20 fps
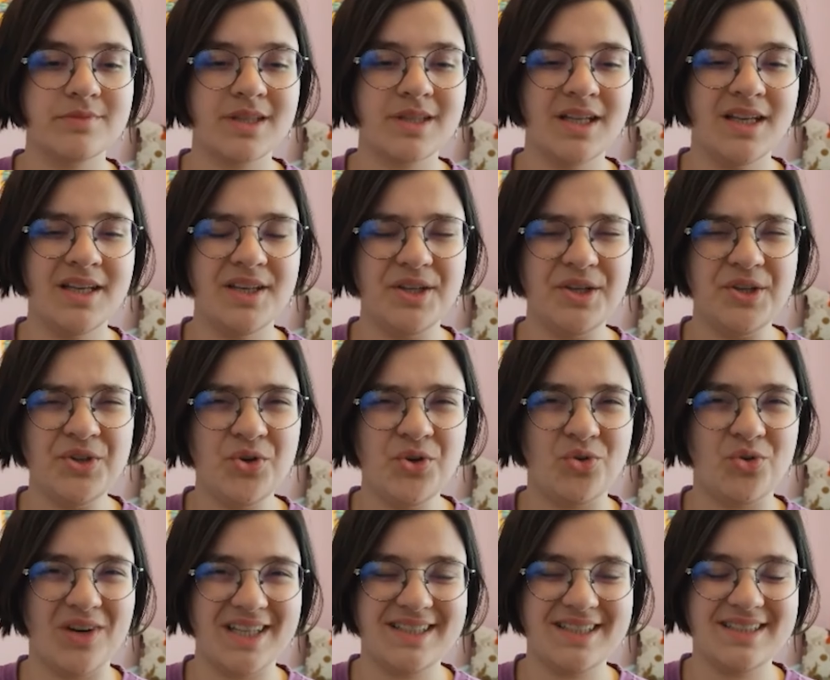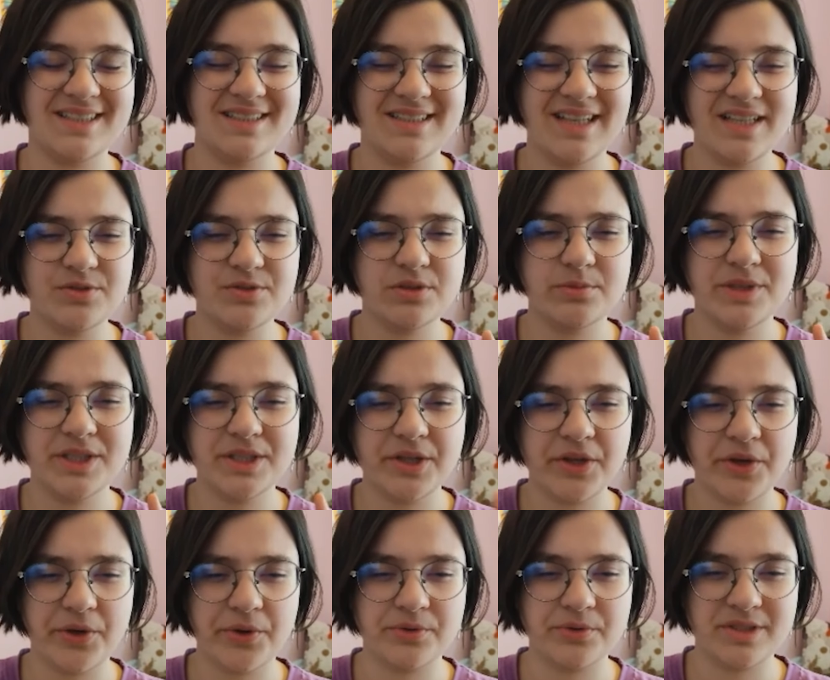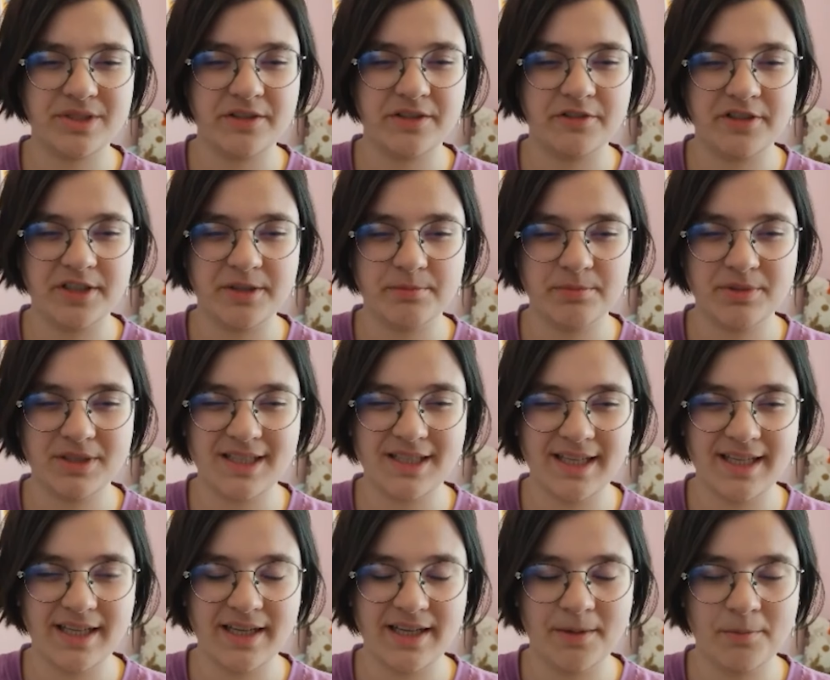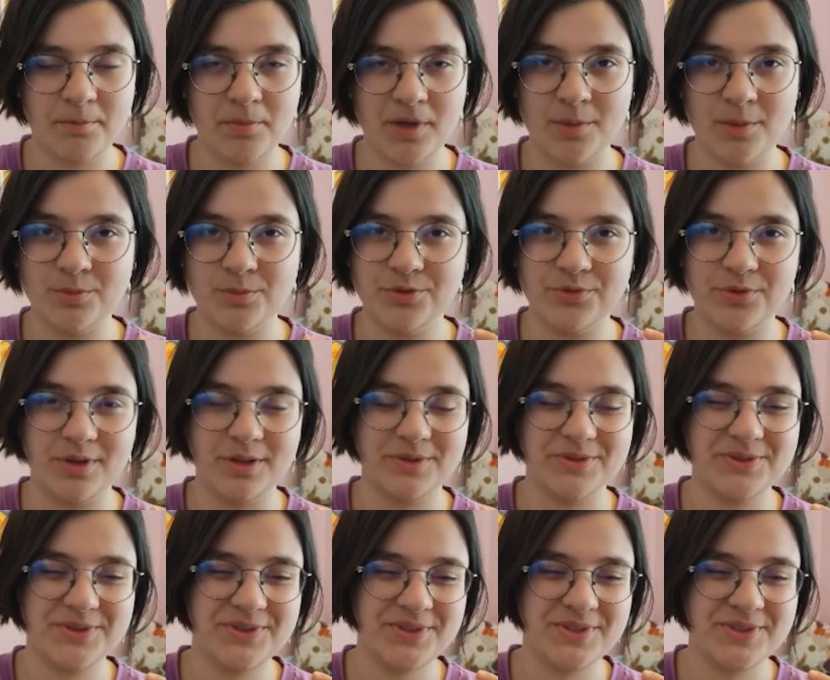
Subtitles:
You know what? That would be cute if he play a bamboo flute.